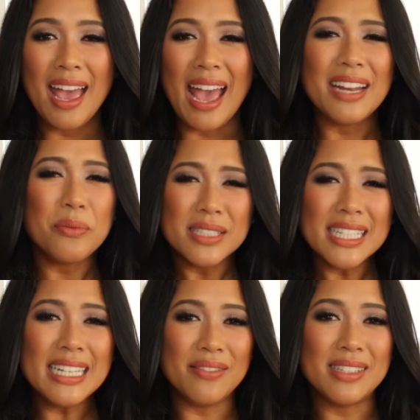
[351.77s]
And it
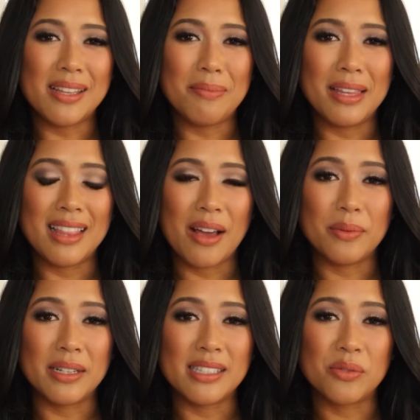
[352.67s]
wasn't even something that
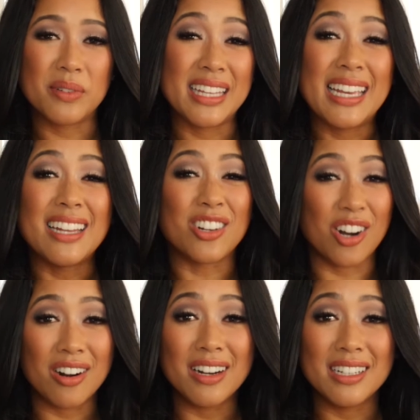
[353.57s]
was really
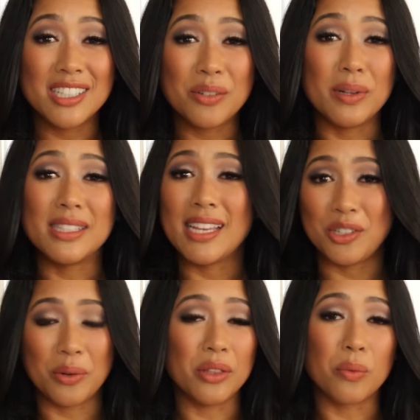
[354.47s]
encouraged once I
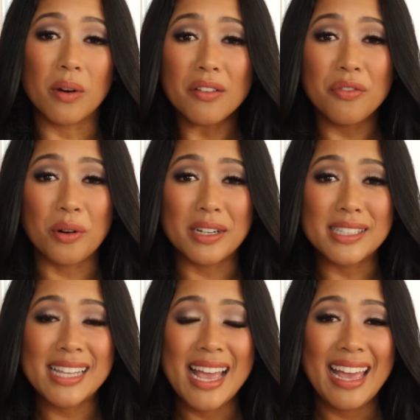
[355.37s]
joined the
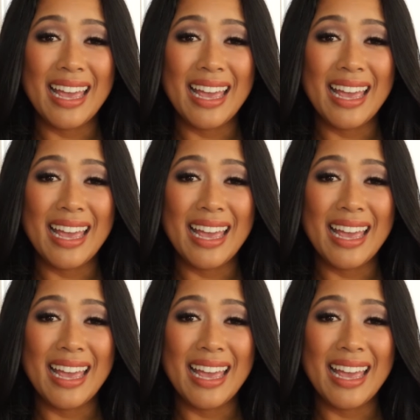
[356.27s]
workforce.